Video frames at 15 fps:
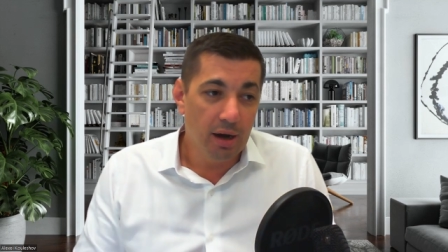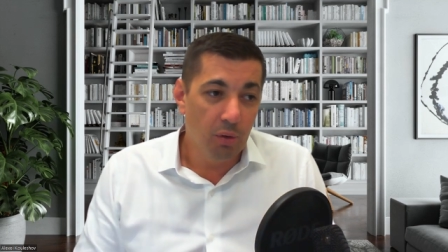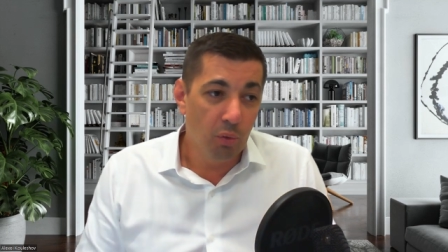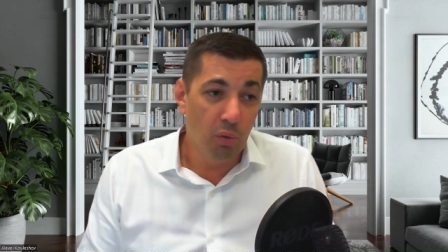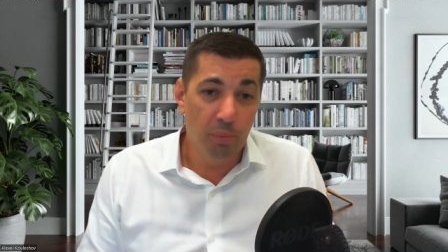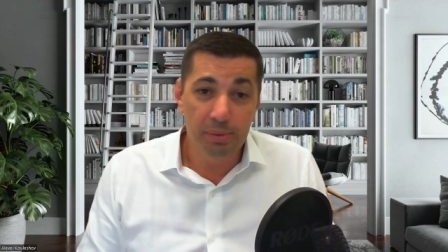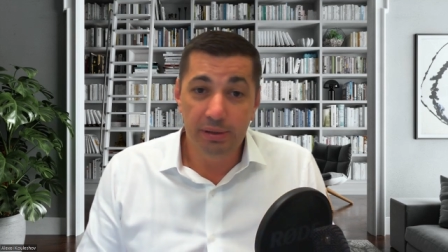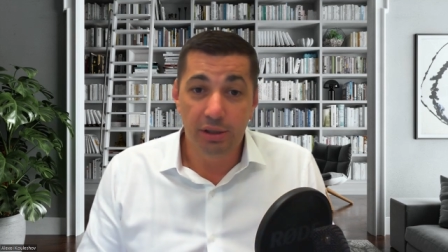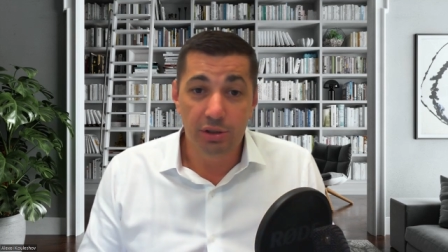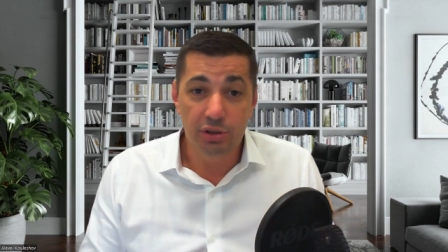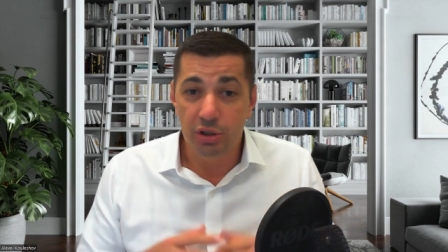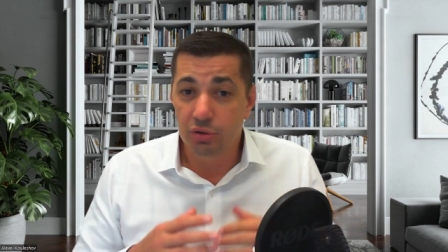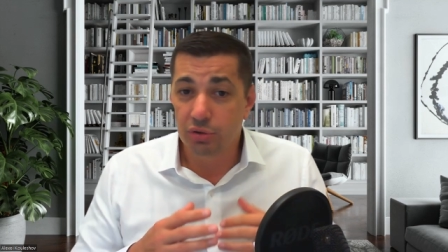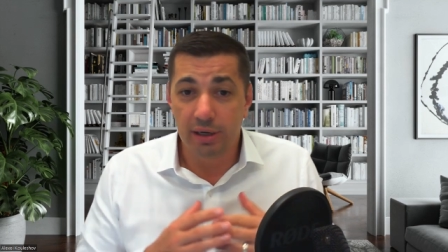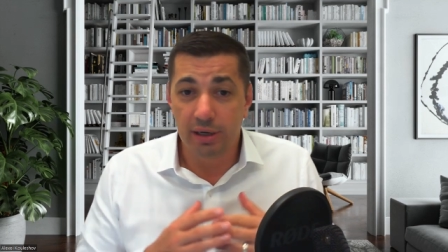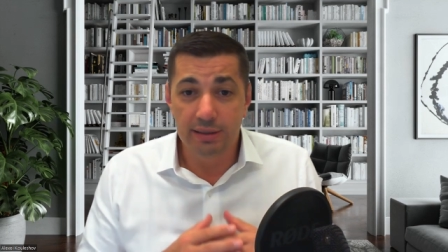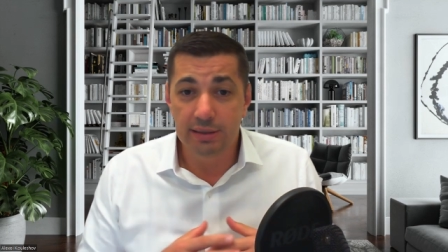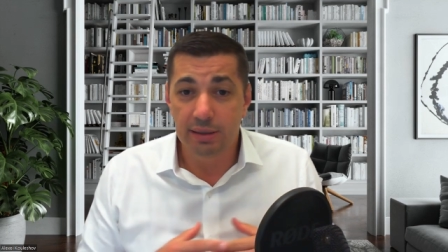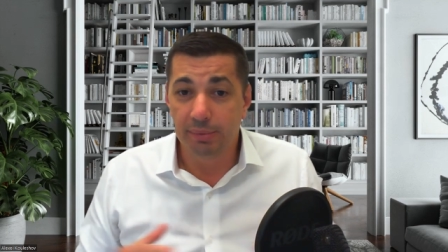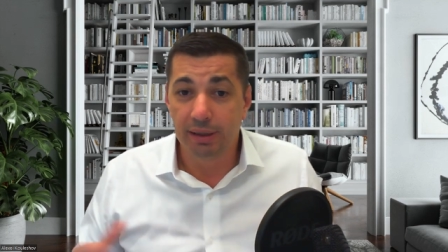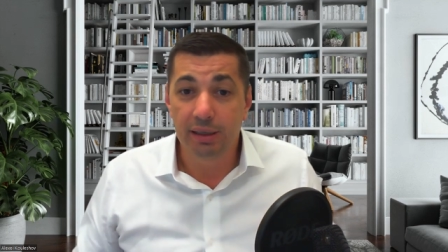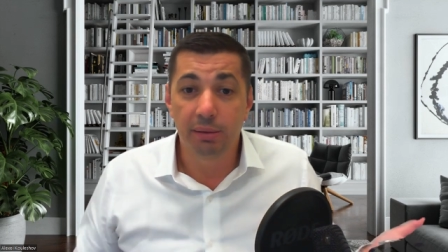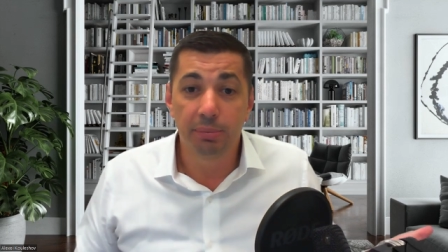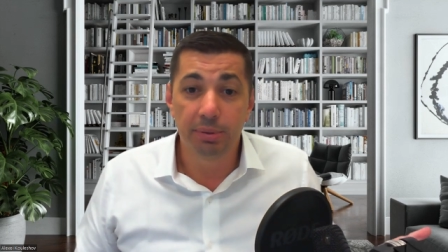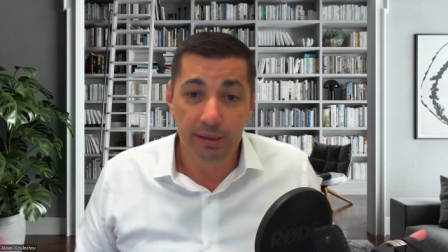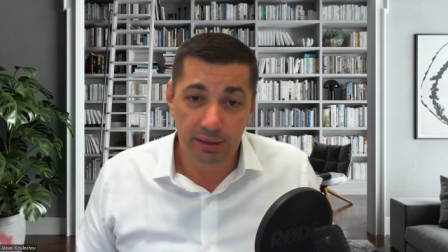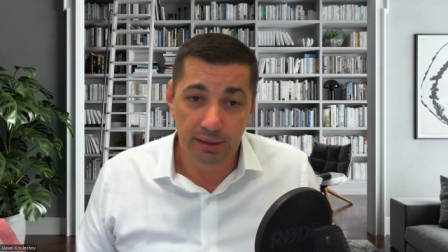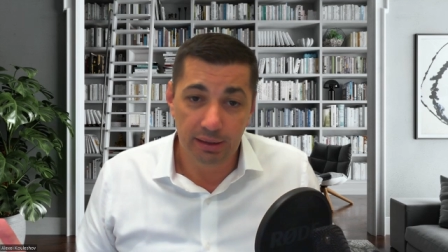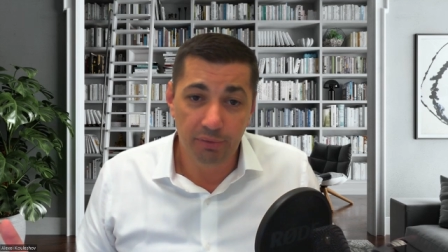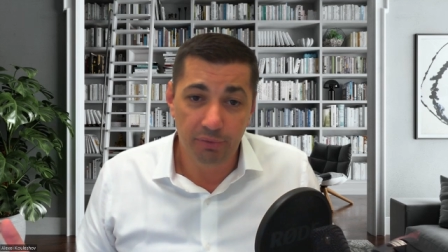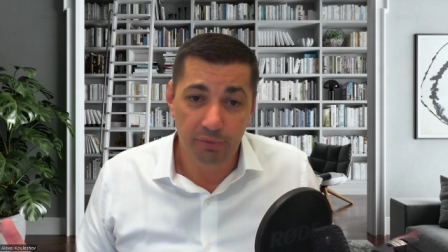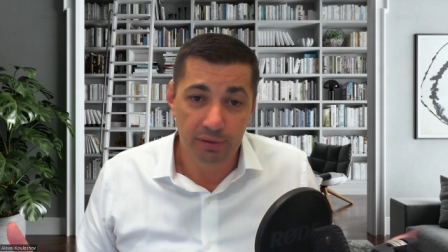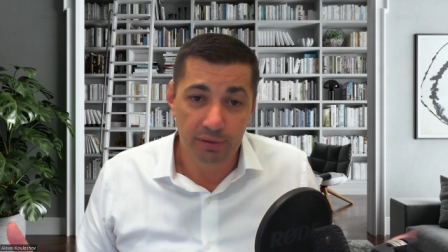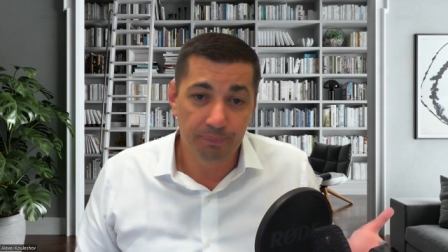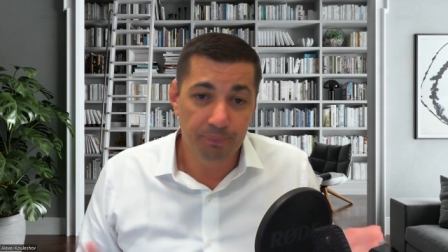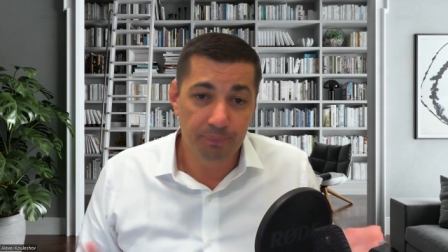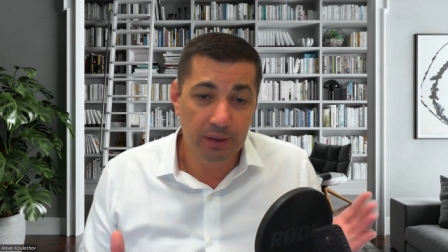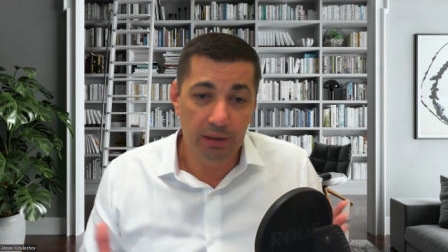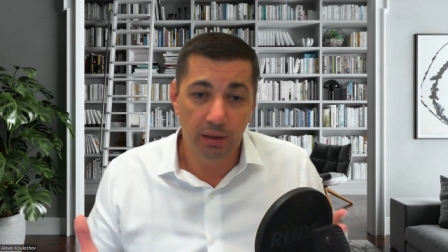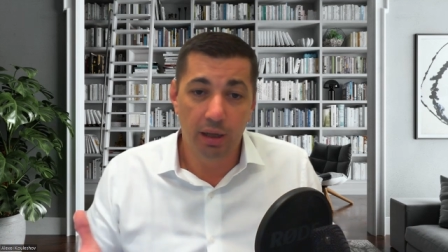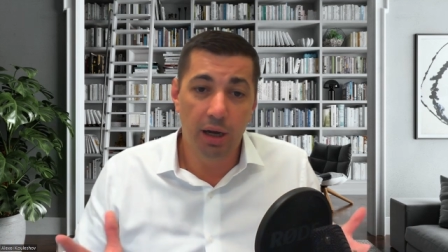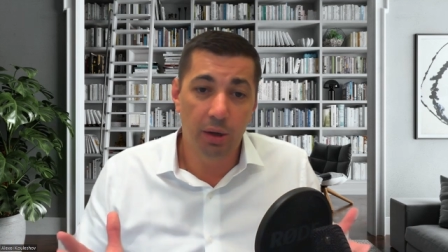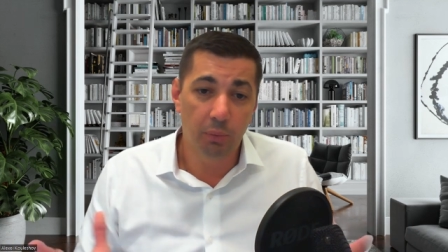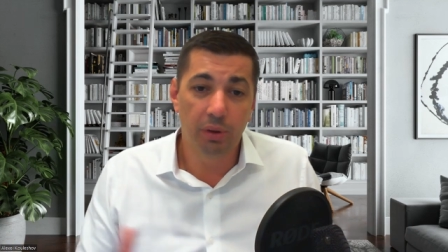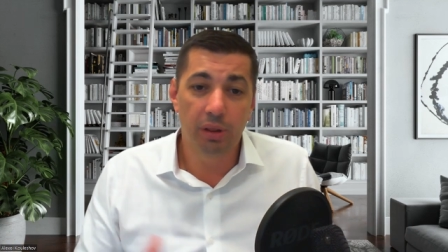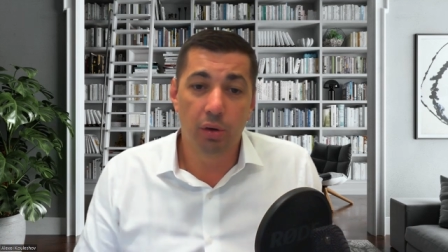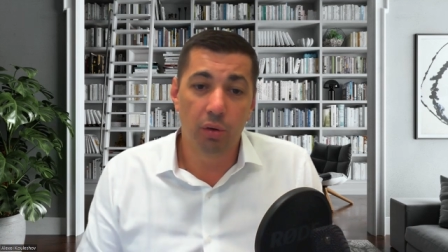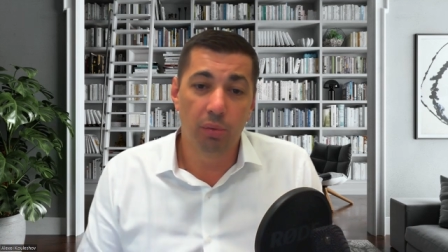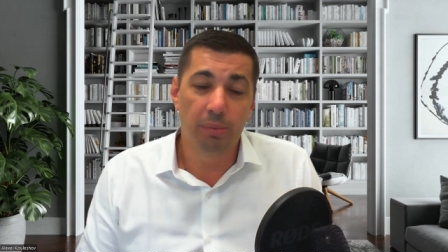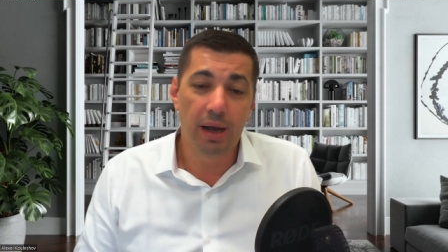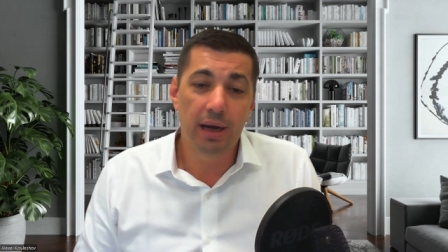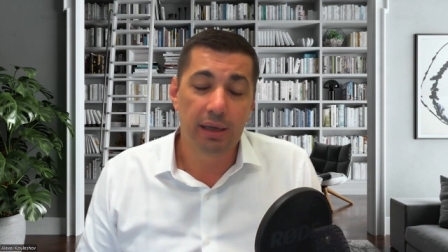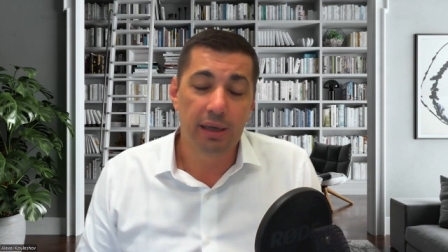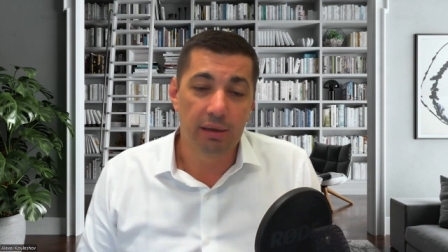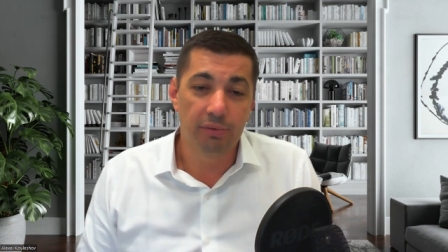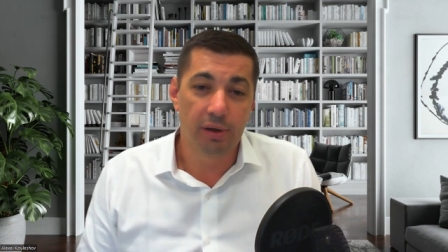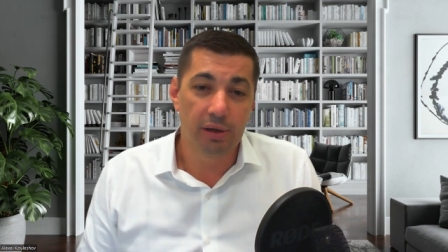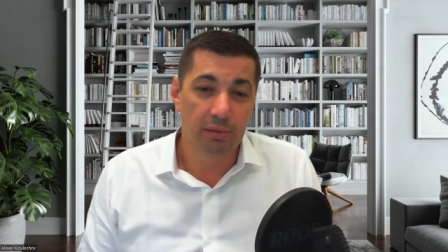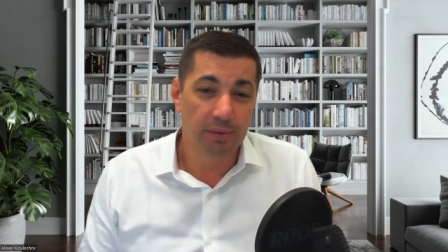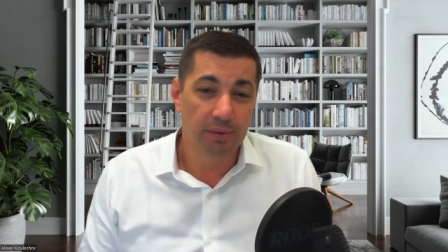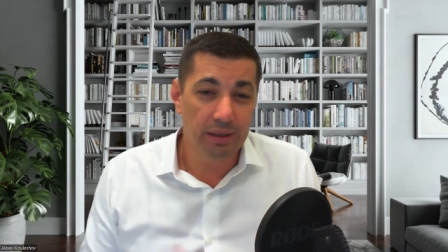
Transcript: or potentially trying something completely different in line with the whole marketing funnel.